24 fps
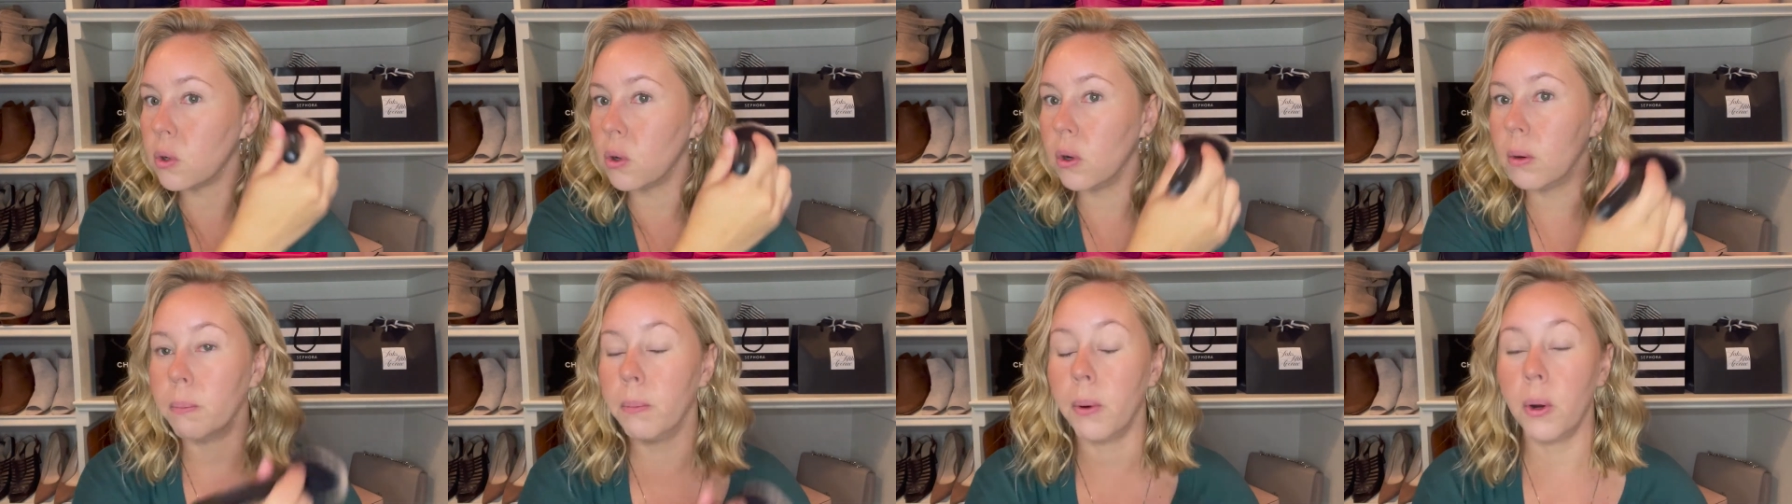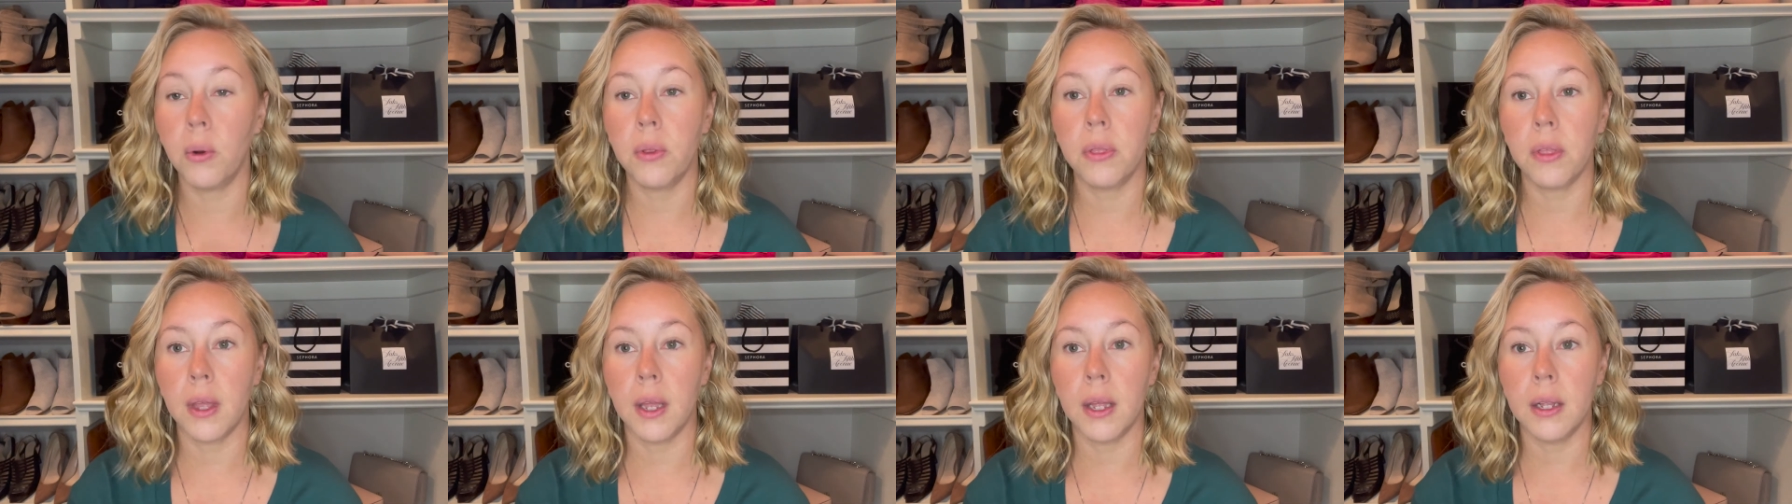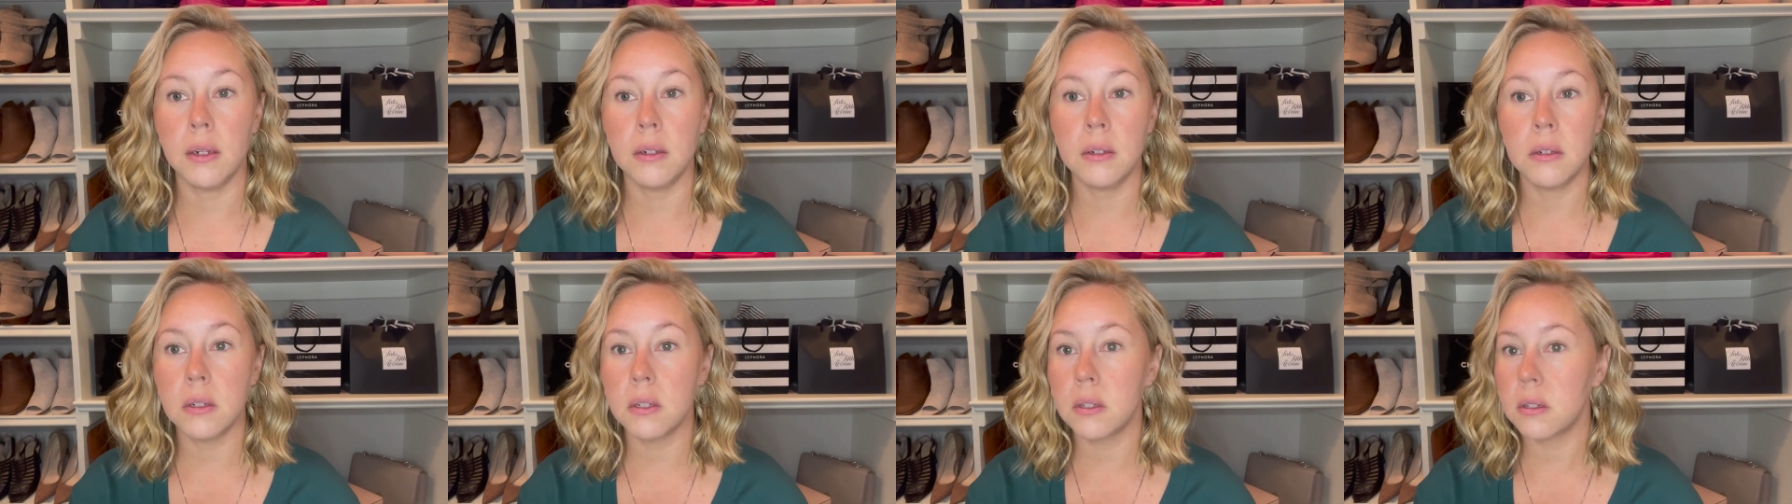on both
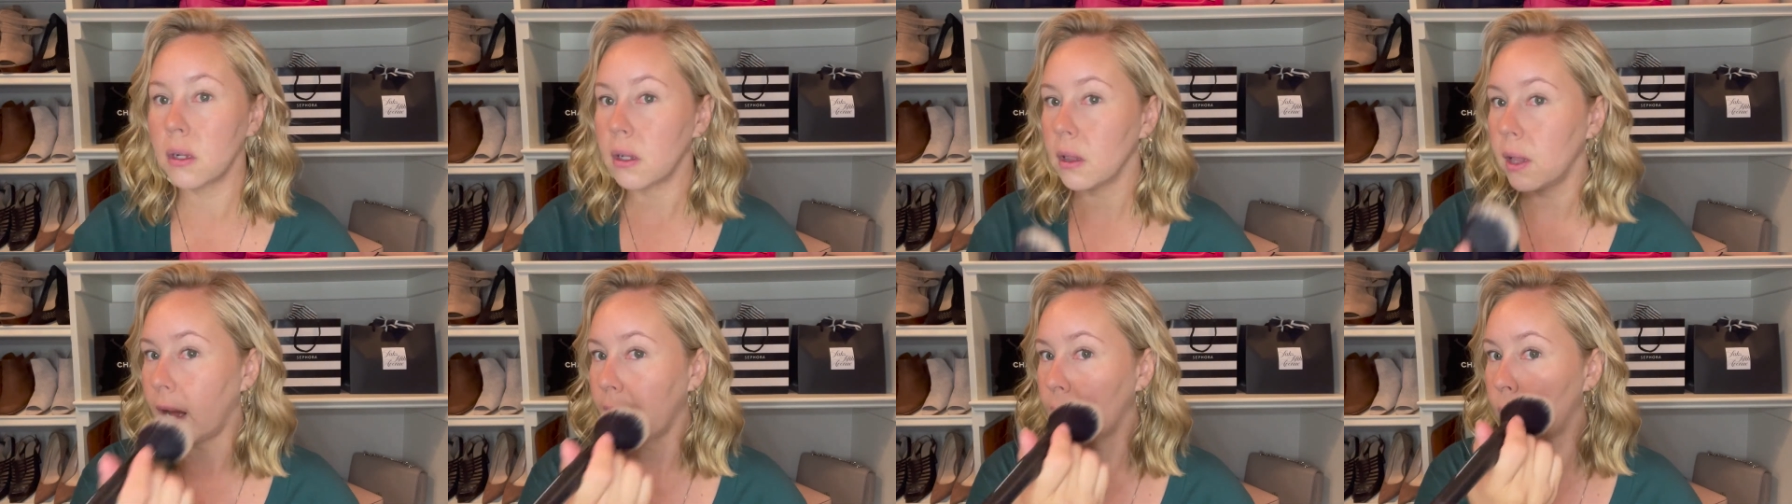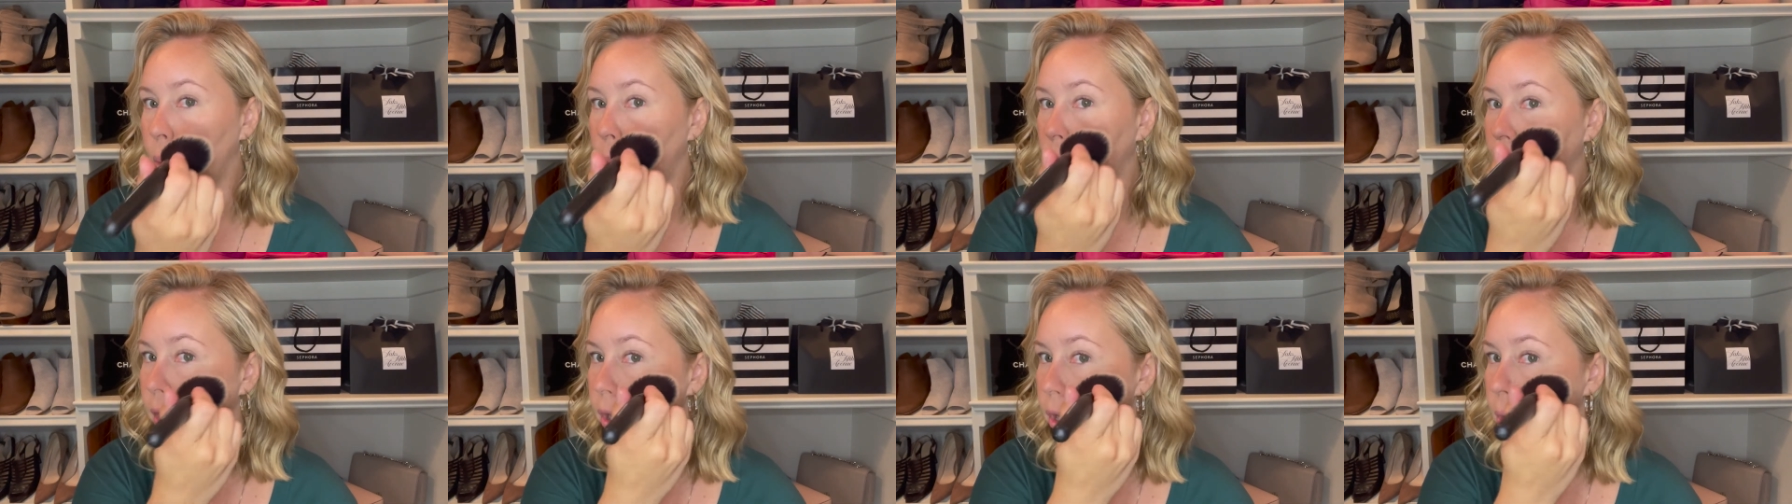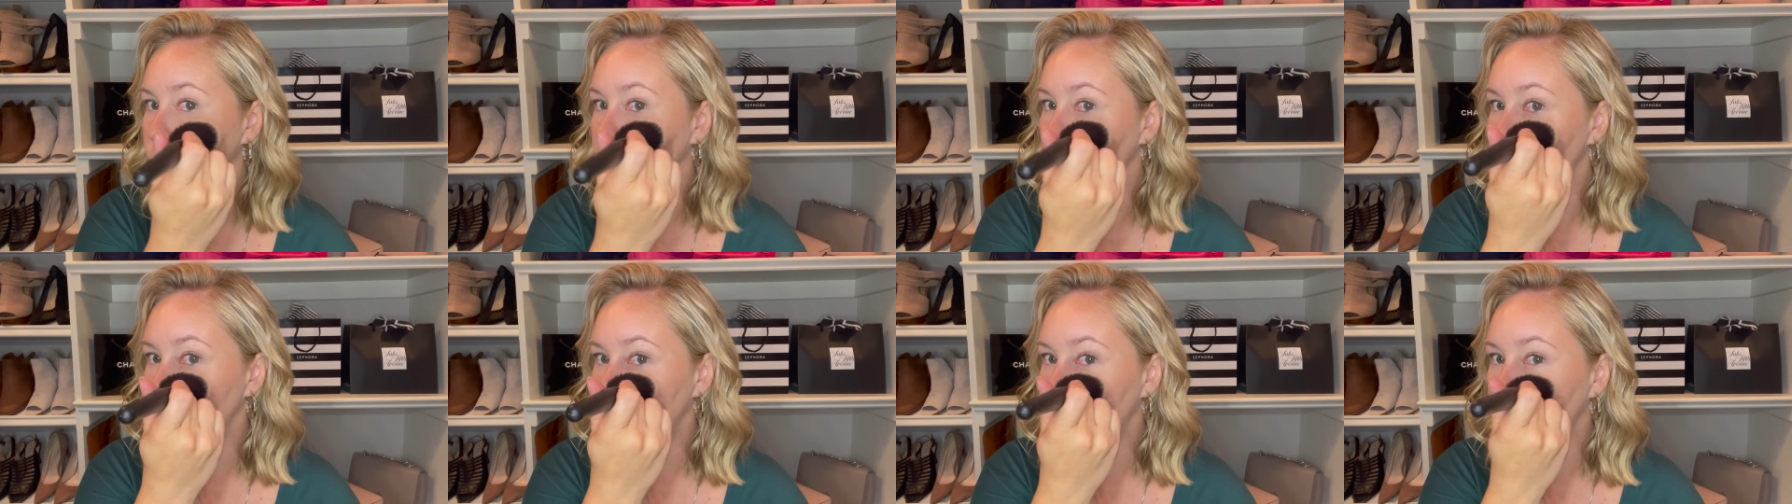ends, like where you
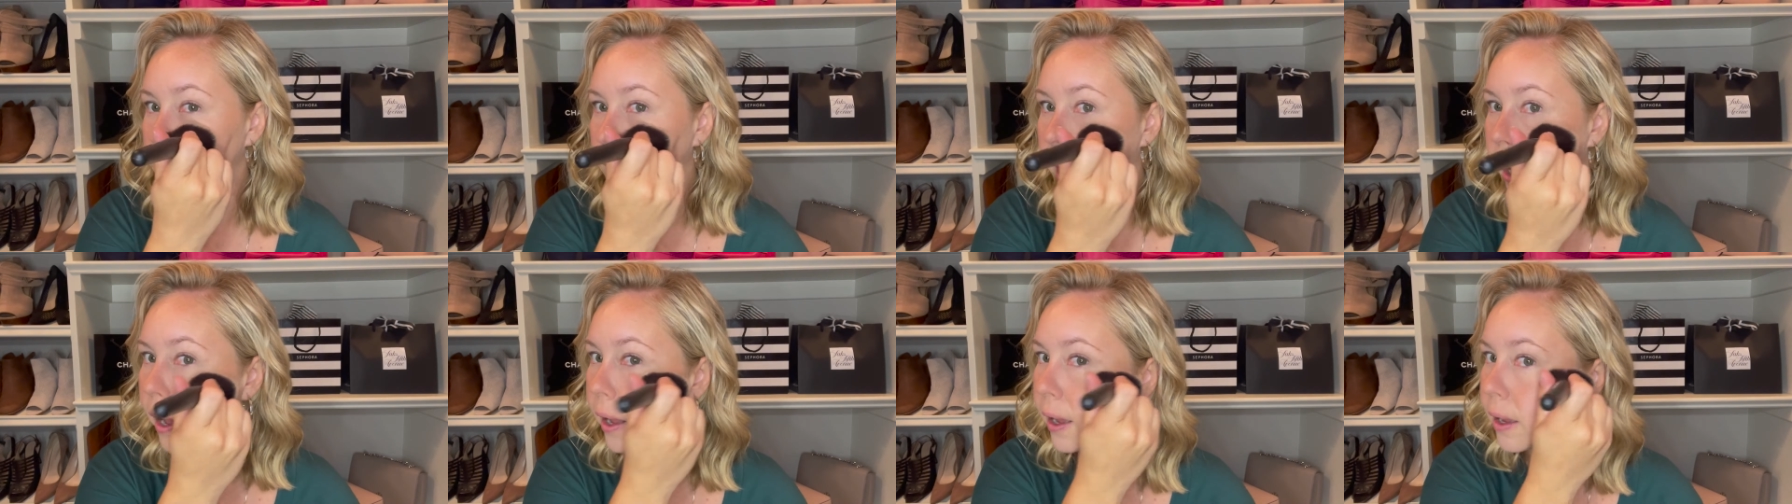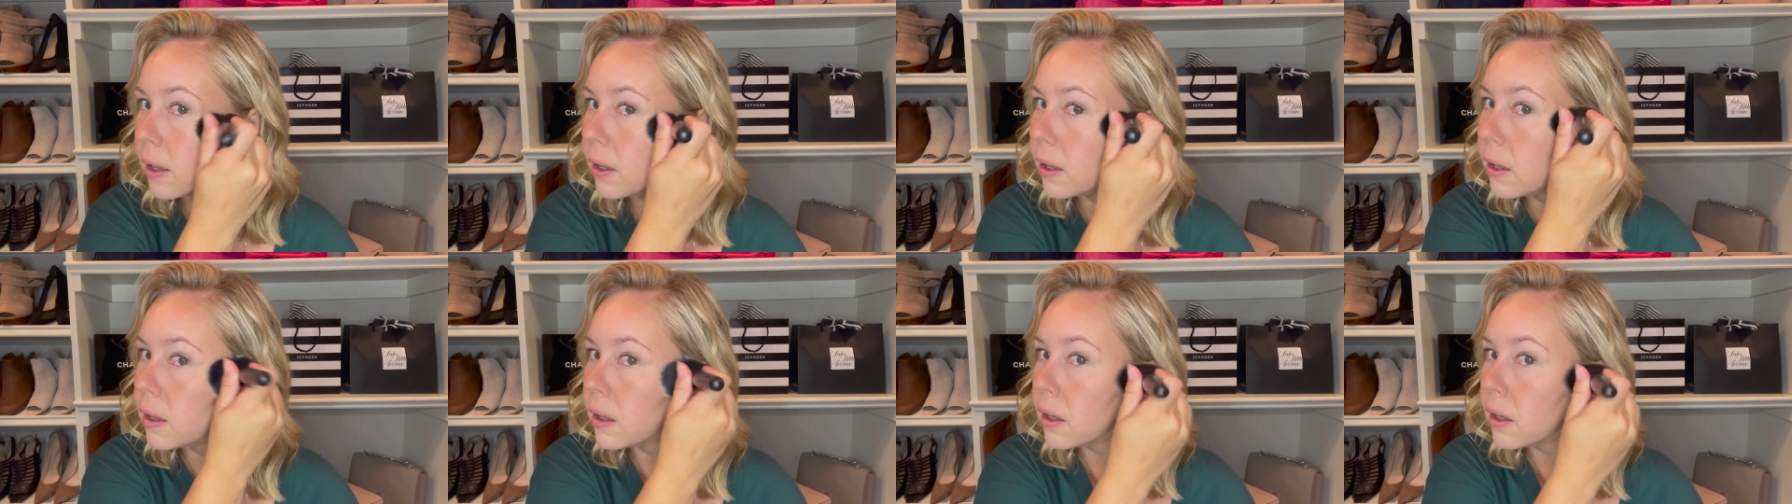would apply